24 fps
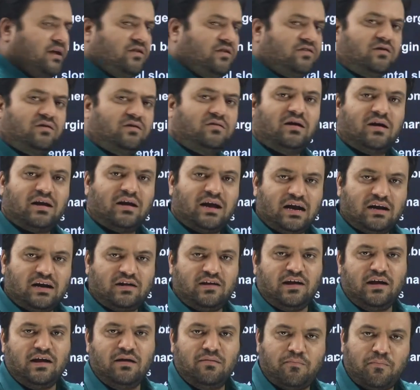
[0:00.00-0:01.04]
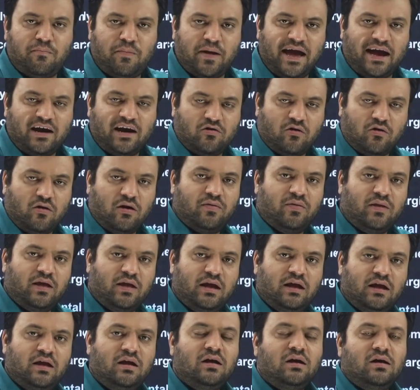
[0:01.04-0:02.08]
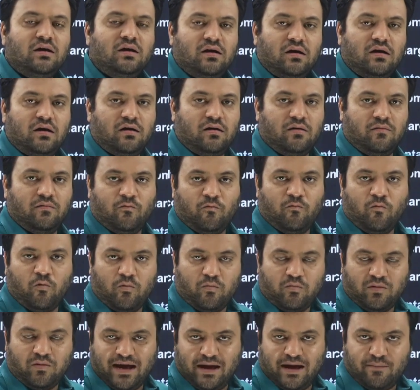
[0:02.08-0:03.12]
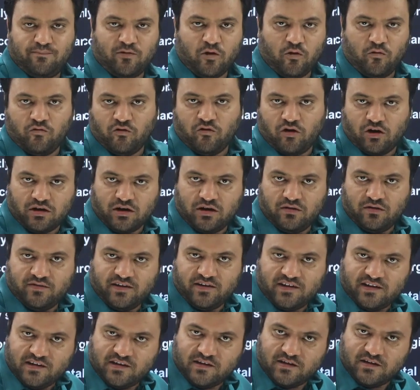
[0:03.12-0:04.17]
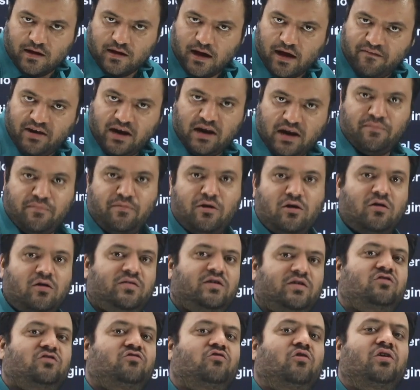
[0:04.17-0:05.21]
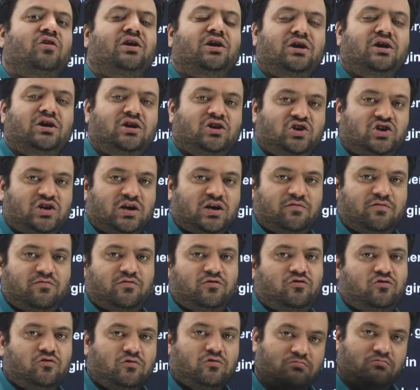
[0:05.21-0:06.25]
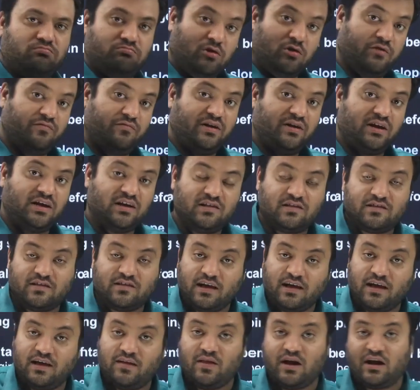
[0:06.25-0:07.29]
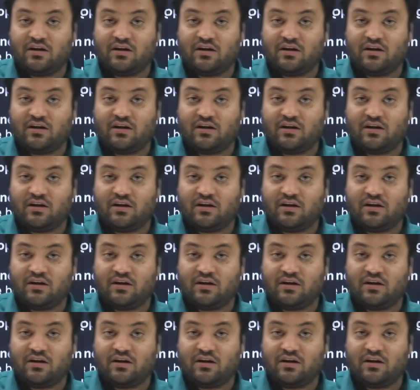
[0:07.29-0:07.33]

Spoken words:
direct impact on the depth of water which is available on this continental shelf. So what we can say, that the